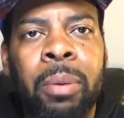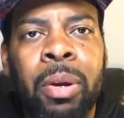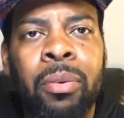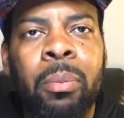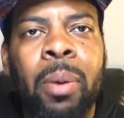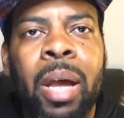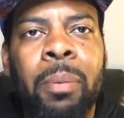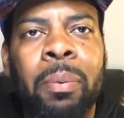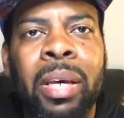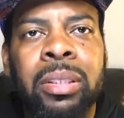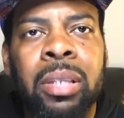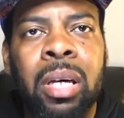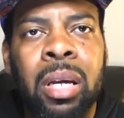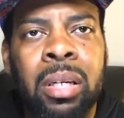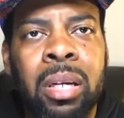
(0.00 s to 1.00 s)
Everybody pays
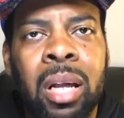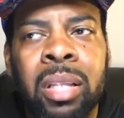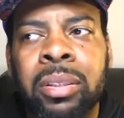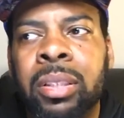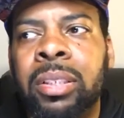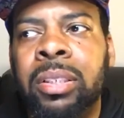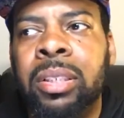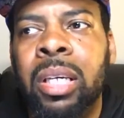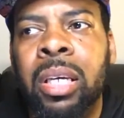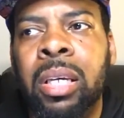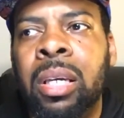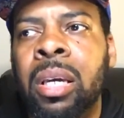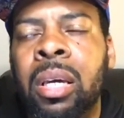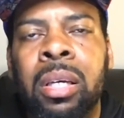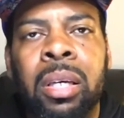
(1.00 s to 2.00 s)
$100, let's say,
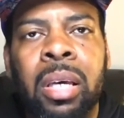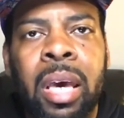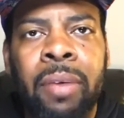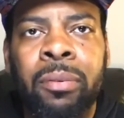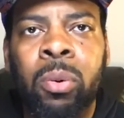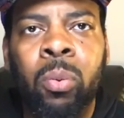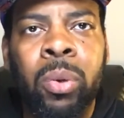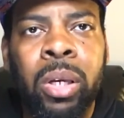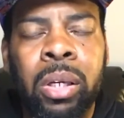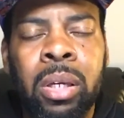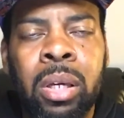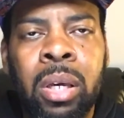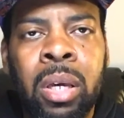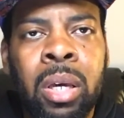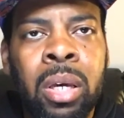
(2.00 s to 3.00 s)
every week.
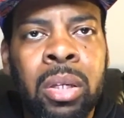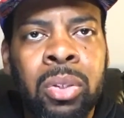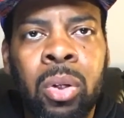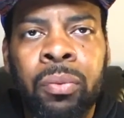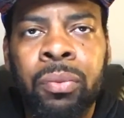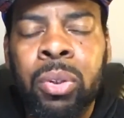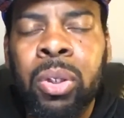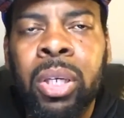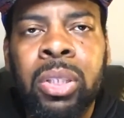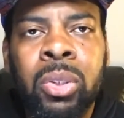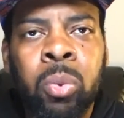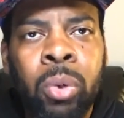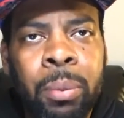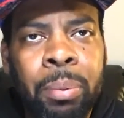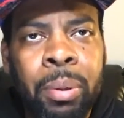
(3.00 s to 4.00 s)
So if you get
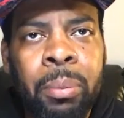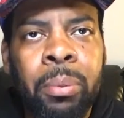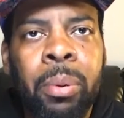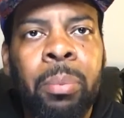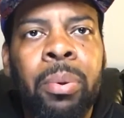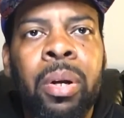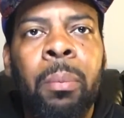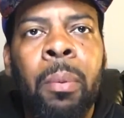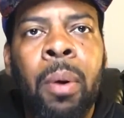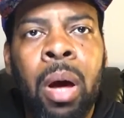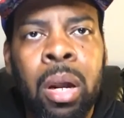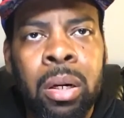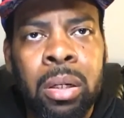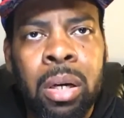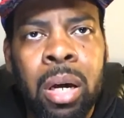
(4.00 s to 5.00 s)
20 people to put up
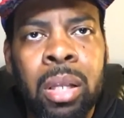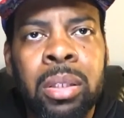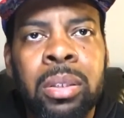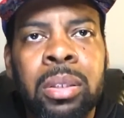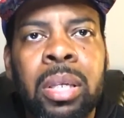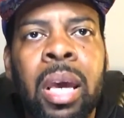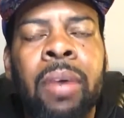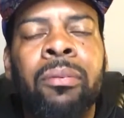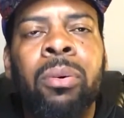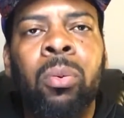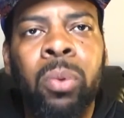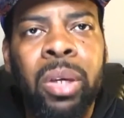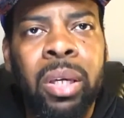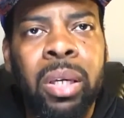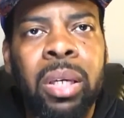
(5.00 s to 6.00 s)
$100 every
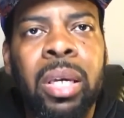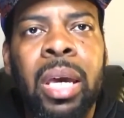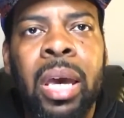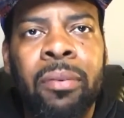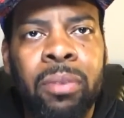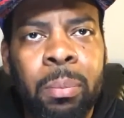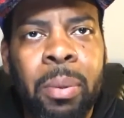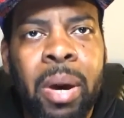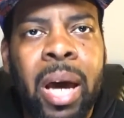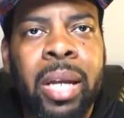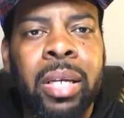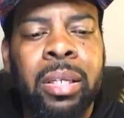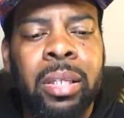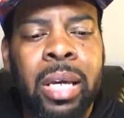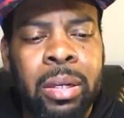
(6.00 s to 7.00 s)
week,
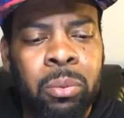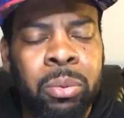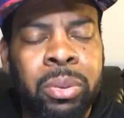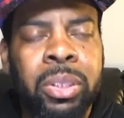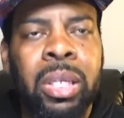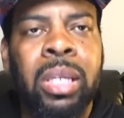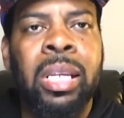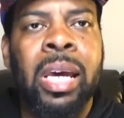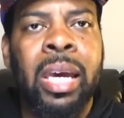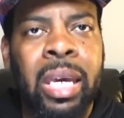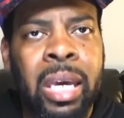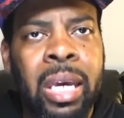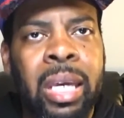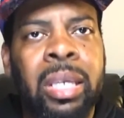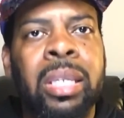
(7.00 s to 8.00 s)
everybody that was in that
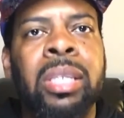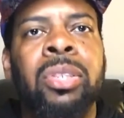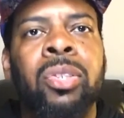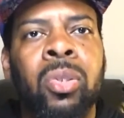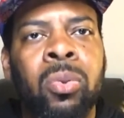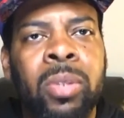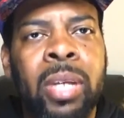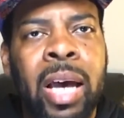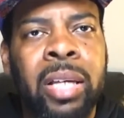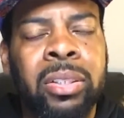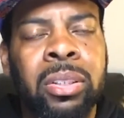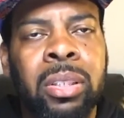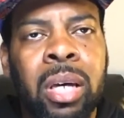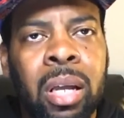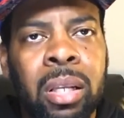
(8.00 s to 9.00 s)
hand gets
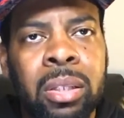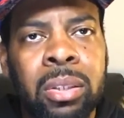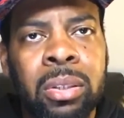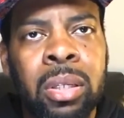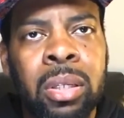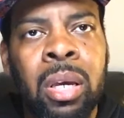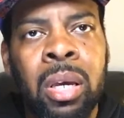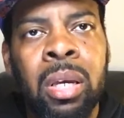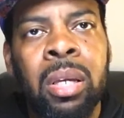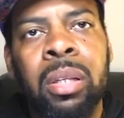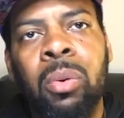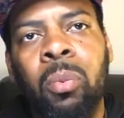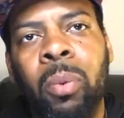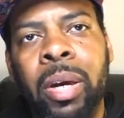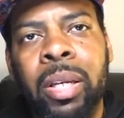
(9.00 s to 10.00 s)
$2,000.
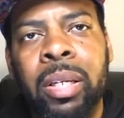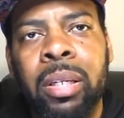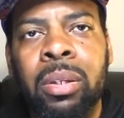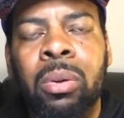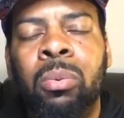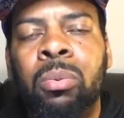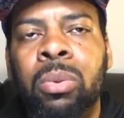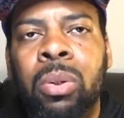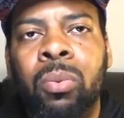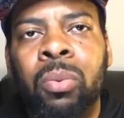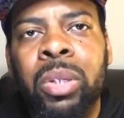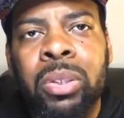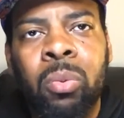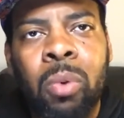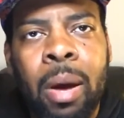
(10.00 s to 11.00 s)
The
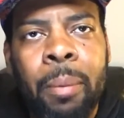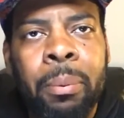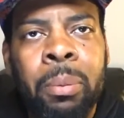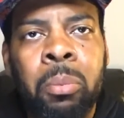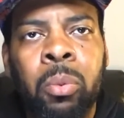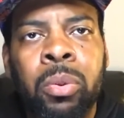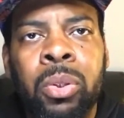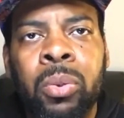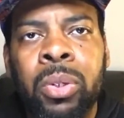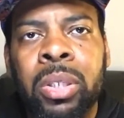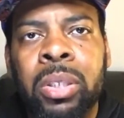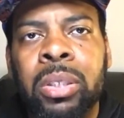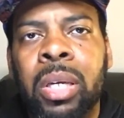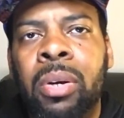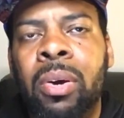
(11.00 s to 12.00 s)
reason why people would do
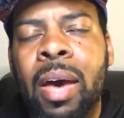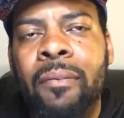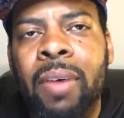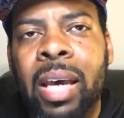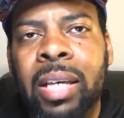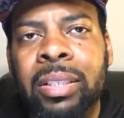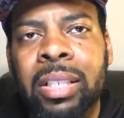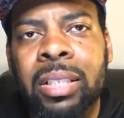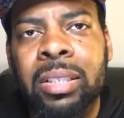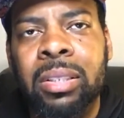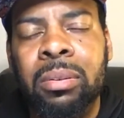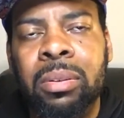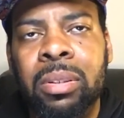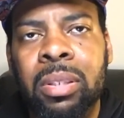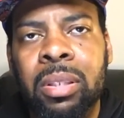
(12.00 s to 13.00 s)
this, they don't have access
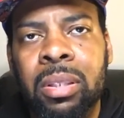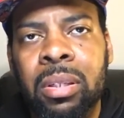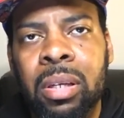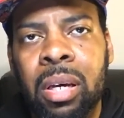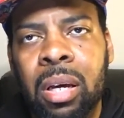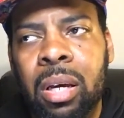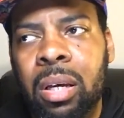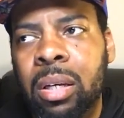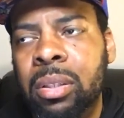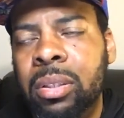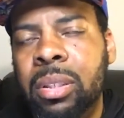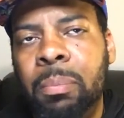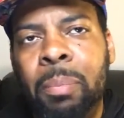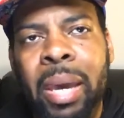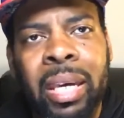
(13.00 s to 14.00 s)

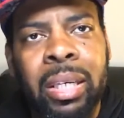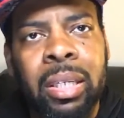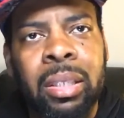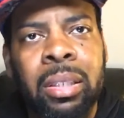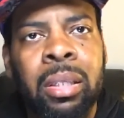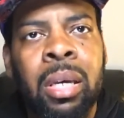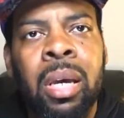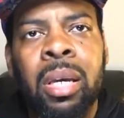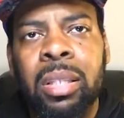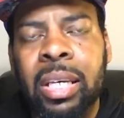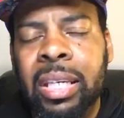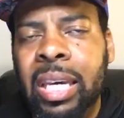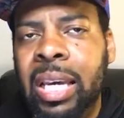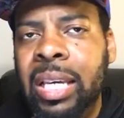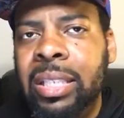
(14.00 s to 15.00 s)
to banking. They
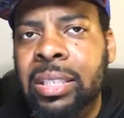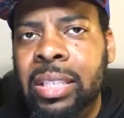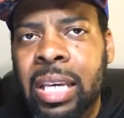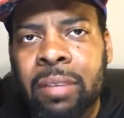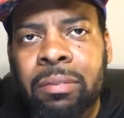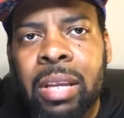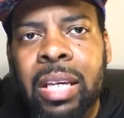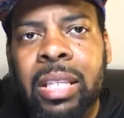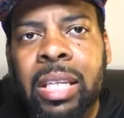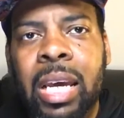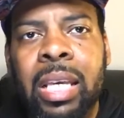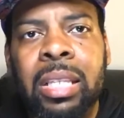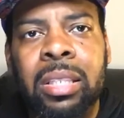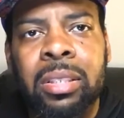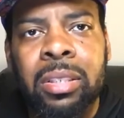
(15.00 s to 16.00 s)
can't save like
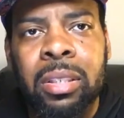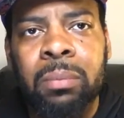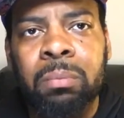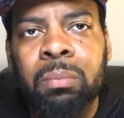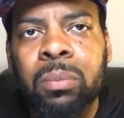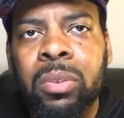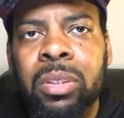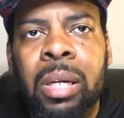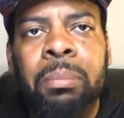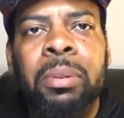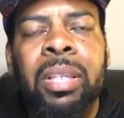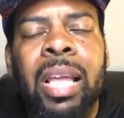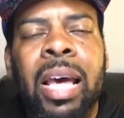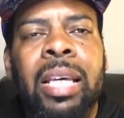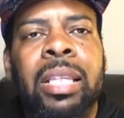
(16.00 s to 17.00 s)
that.
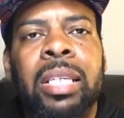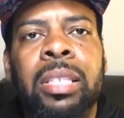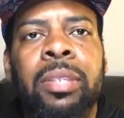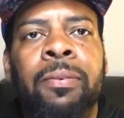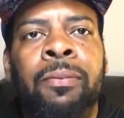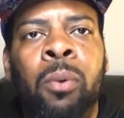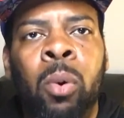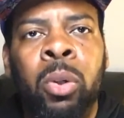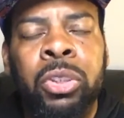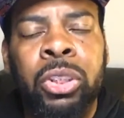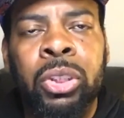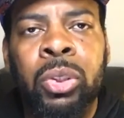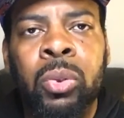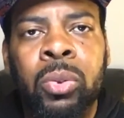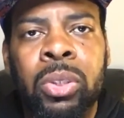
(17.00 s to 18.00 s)
Something like this
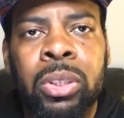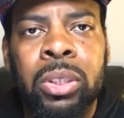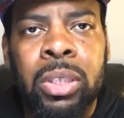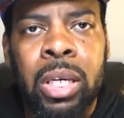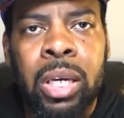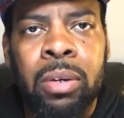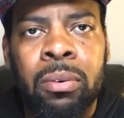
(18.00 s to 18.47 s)
forces you to save.